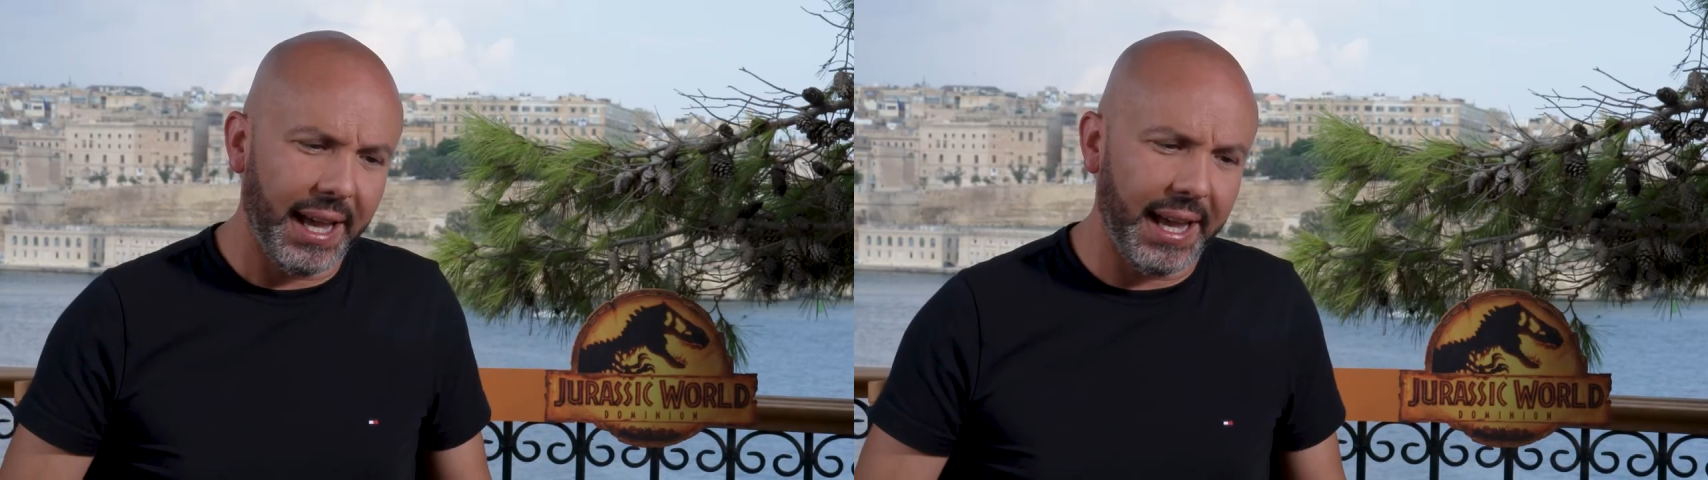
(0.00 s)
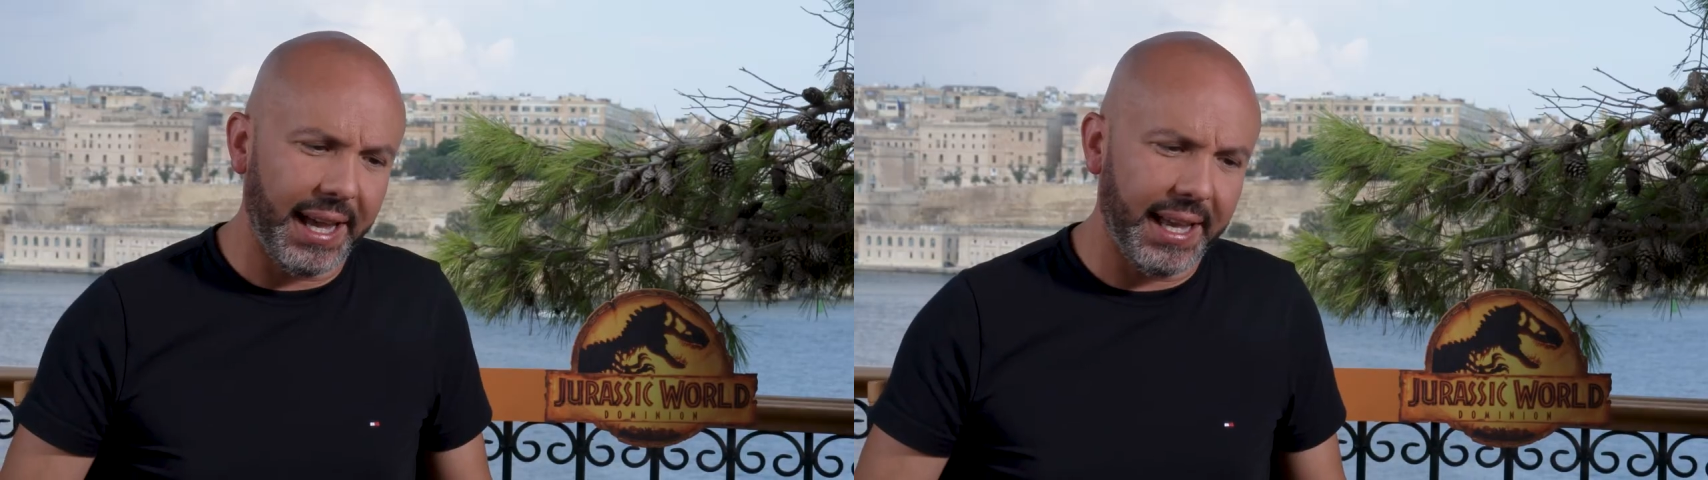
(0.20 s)

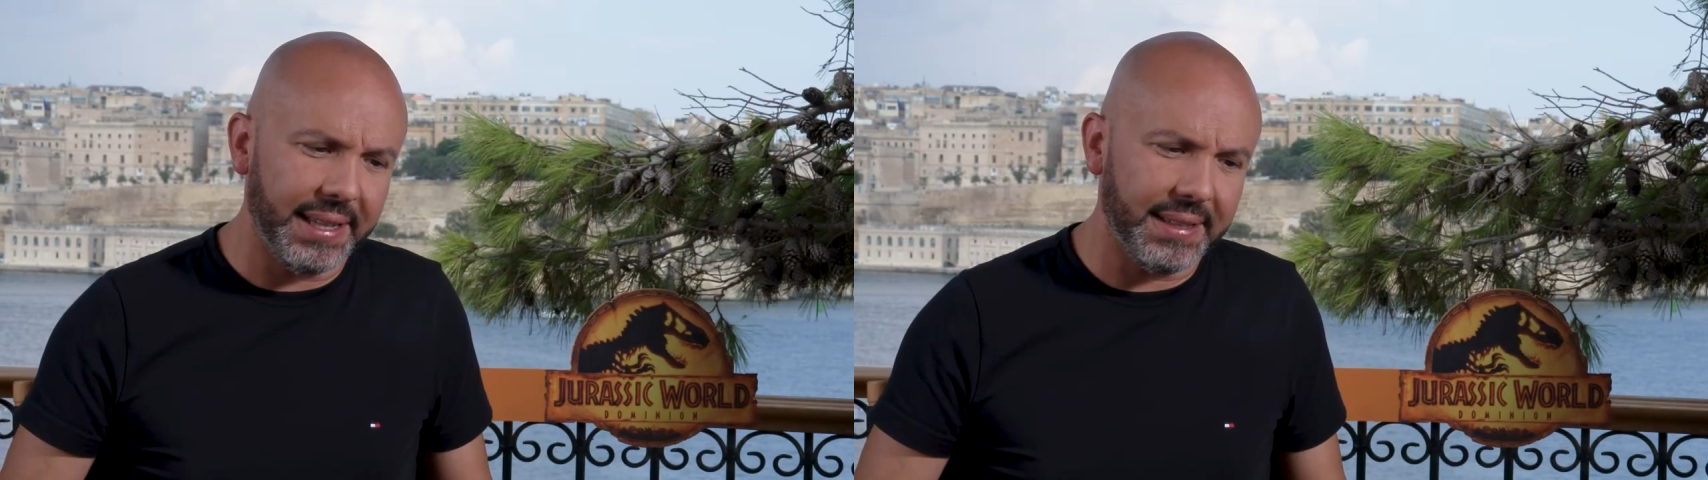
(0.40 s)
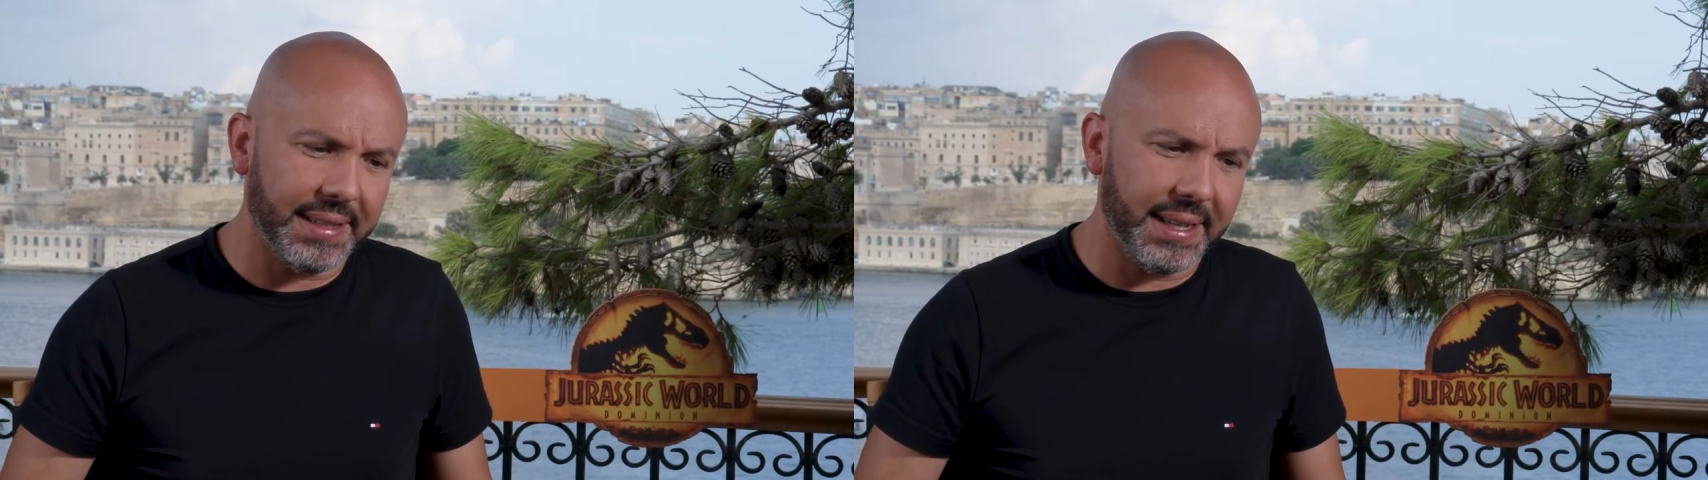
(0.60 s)

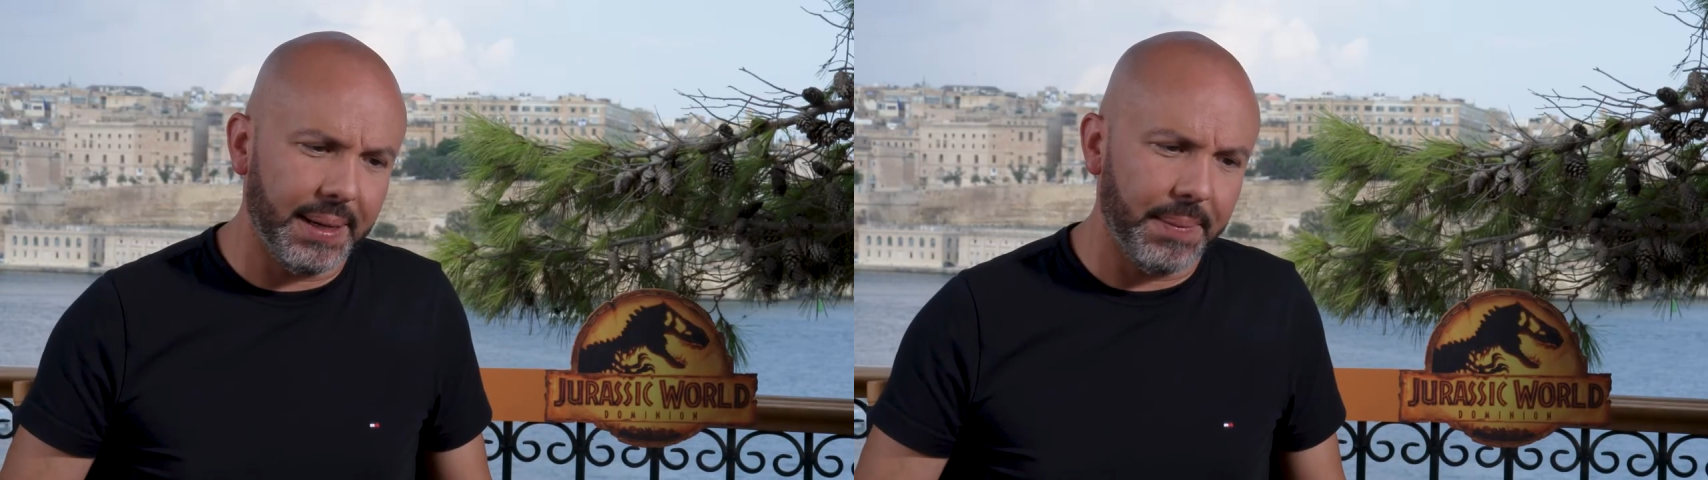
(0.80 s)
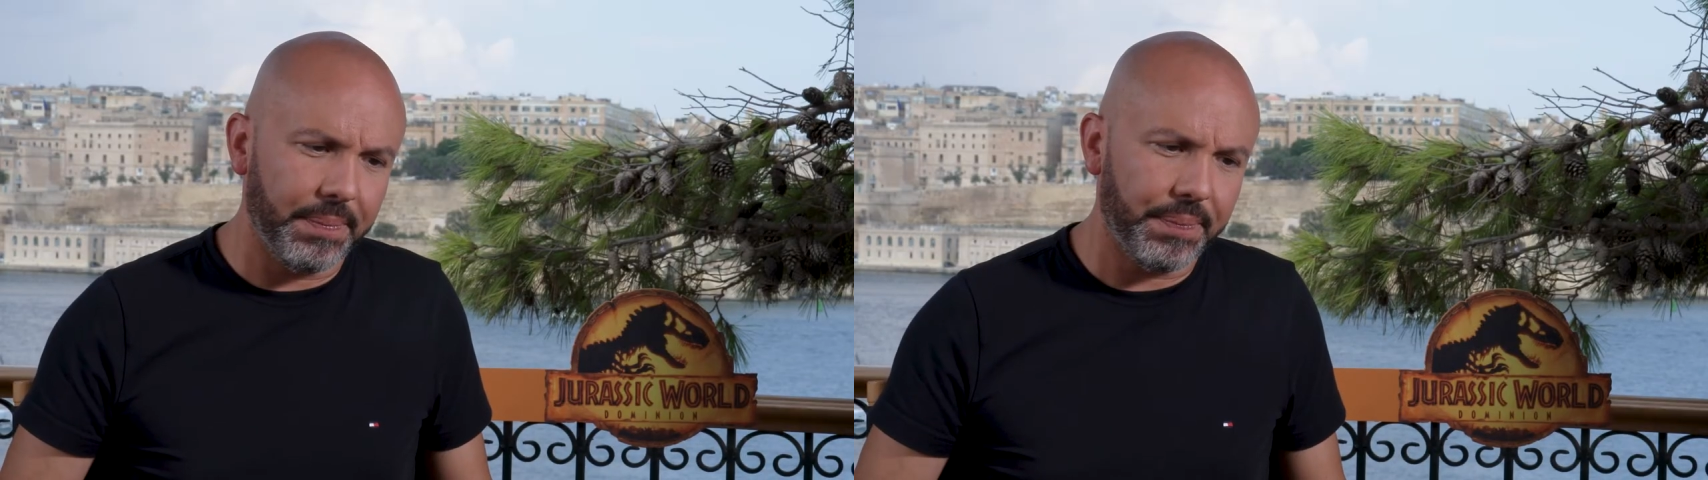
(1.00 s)
And
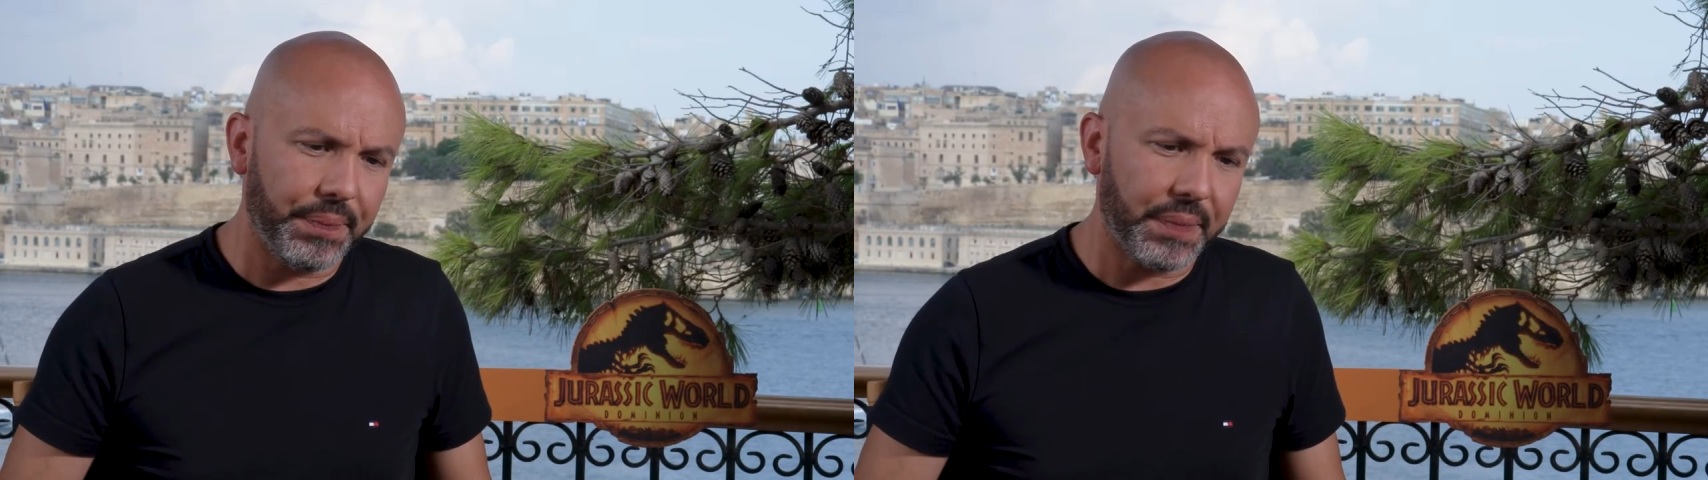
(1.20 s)
um,